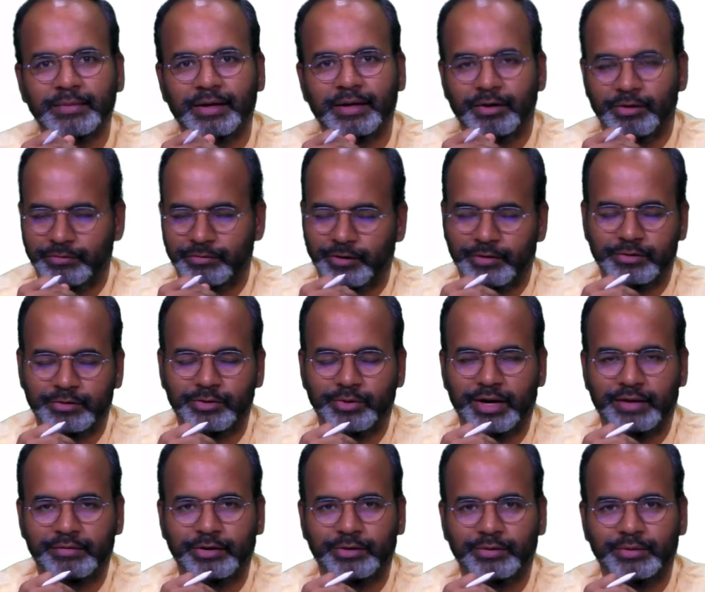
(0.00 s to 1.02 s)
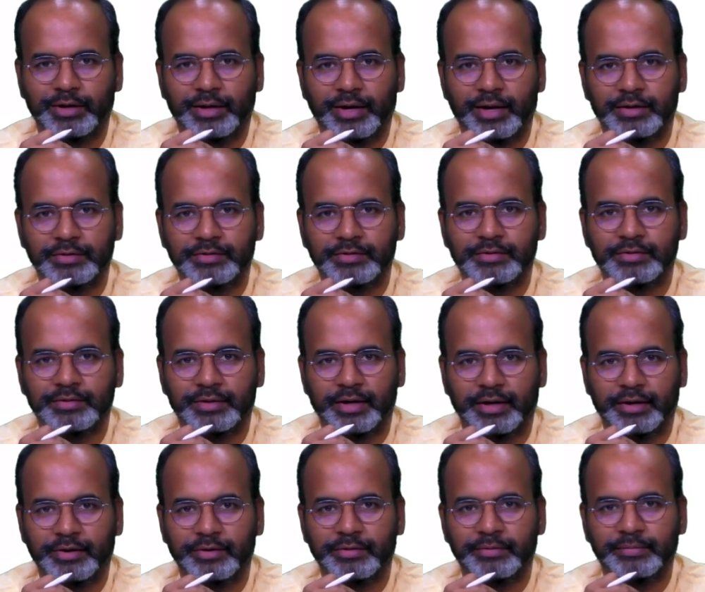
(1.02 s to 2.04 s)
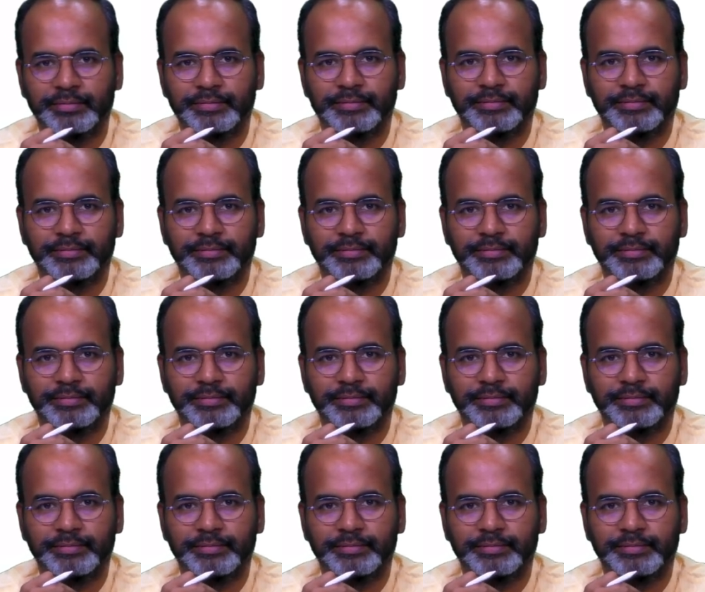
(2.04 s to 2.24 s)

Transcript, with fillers: Look forward to having you in the class. Thank you.